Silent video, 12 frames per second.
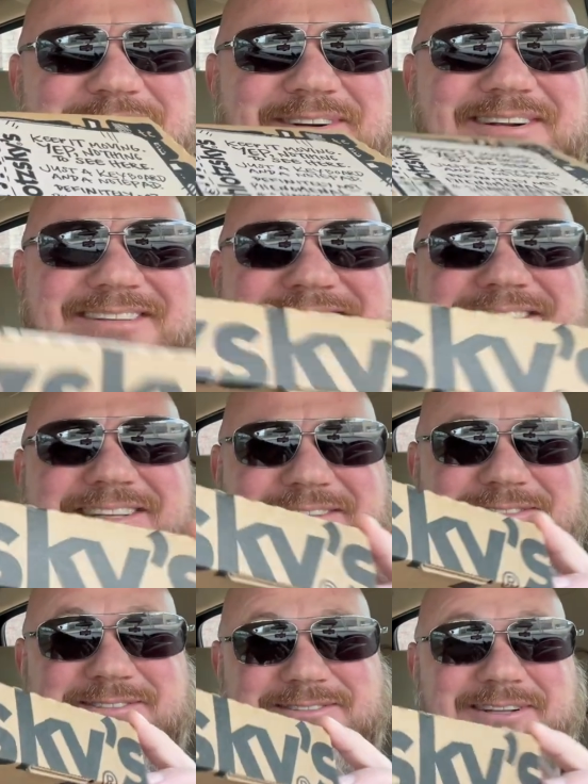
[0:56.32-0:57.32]

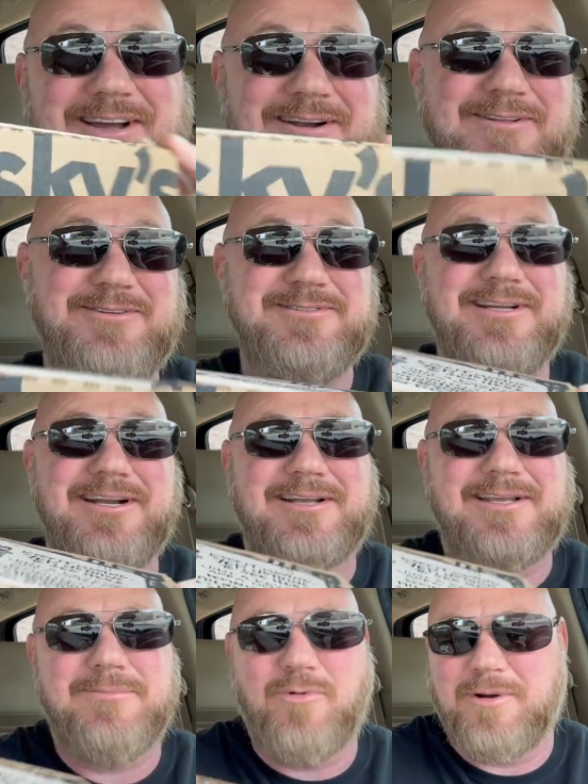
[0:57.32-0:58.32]
It kind of looks like a
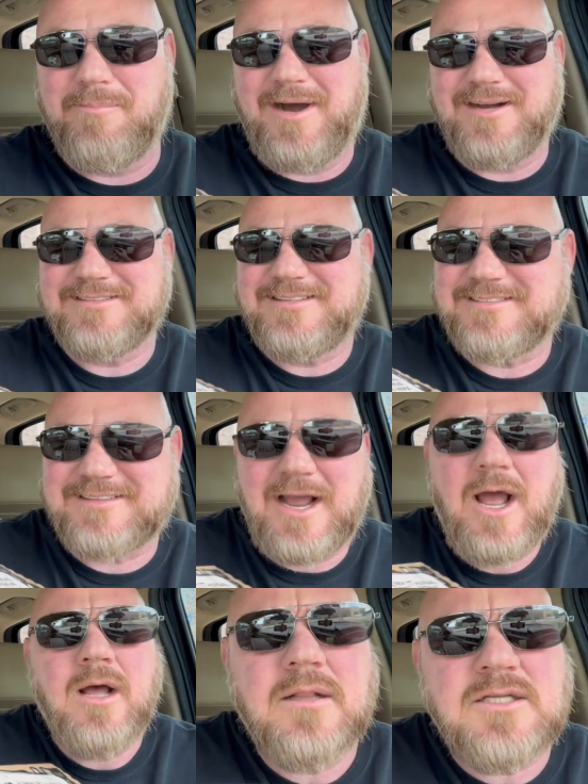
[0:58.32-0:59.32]
keyboard box, doesn't it?
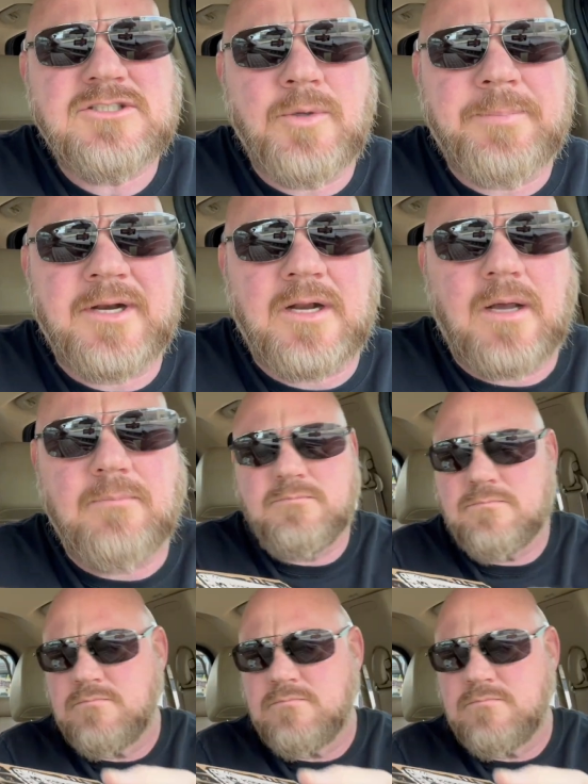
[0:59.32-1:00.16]
Let's open it up.